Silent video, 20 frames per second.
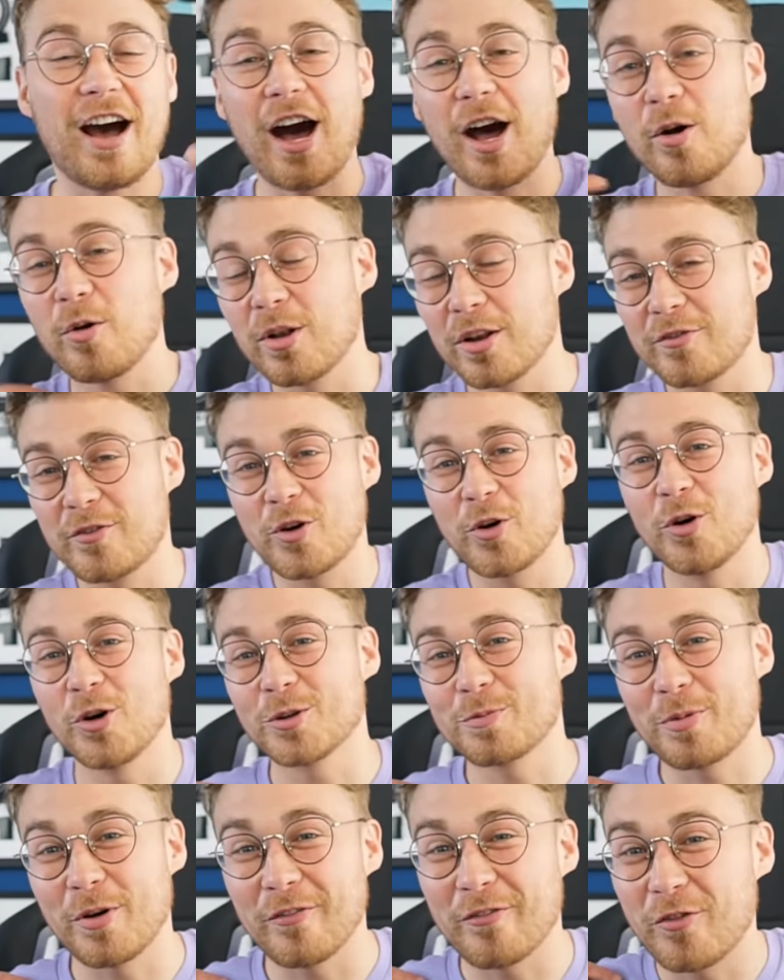I will, of
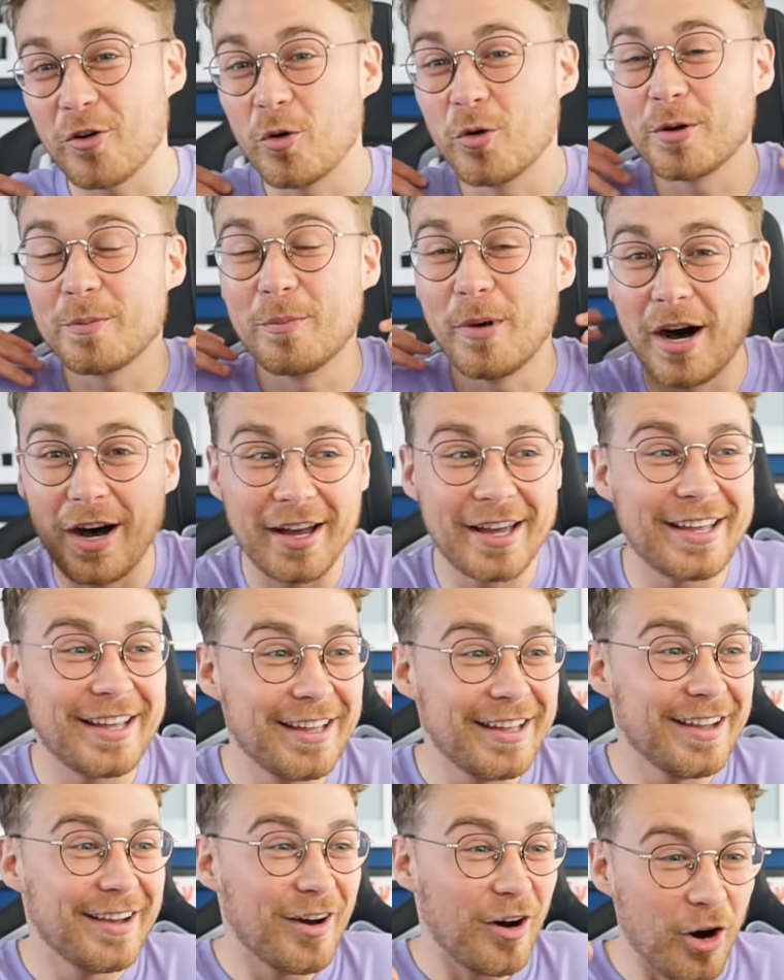course, put forward my
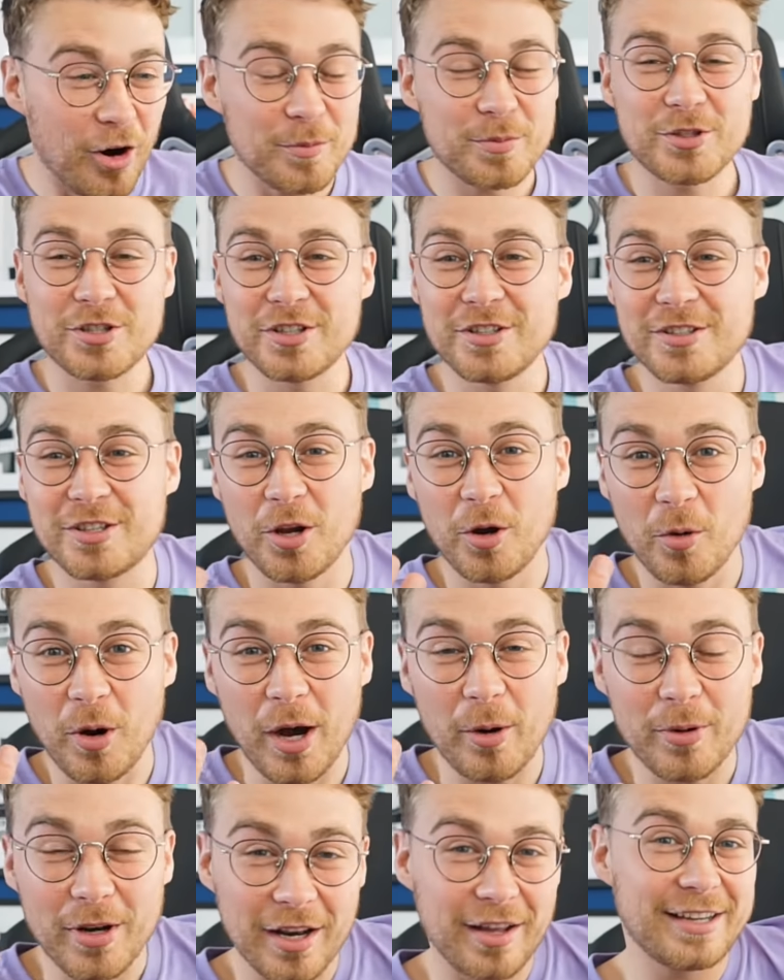options, who
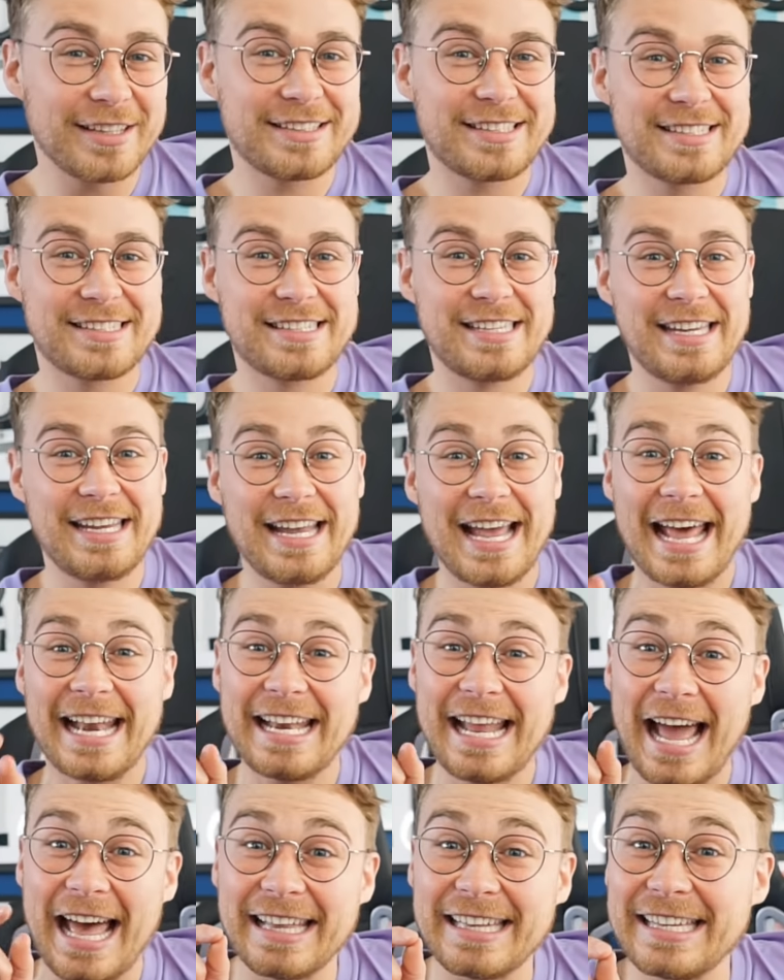I would like to see,
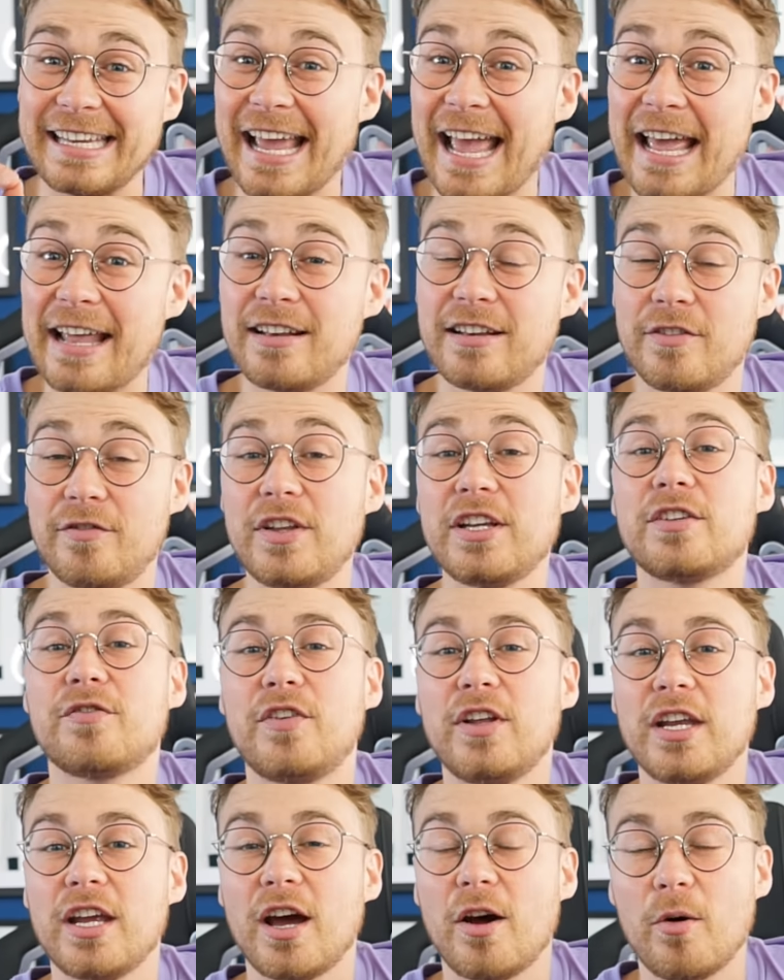and at the end of this
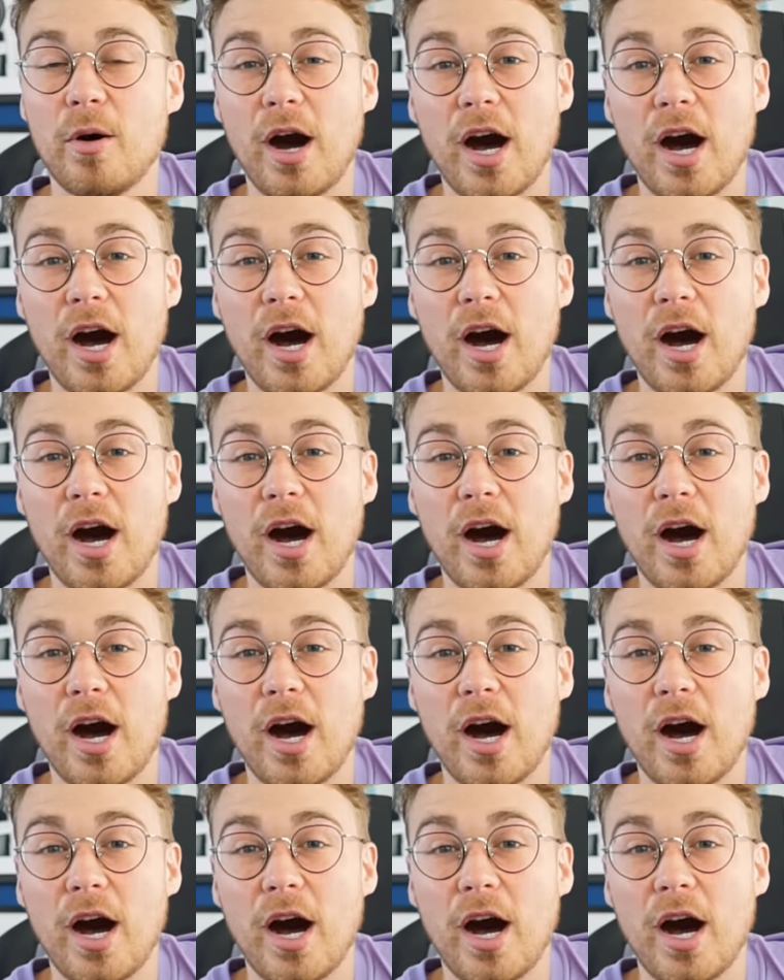video,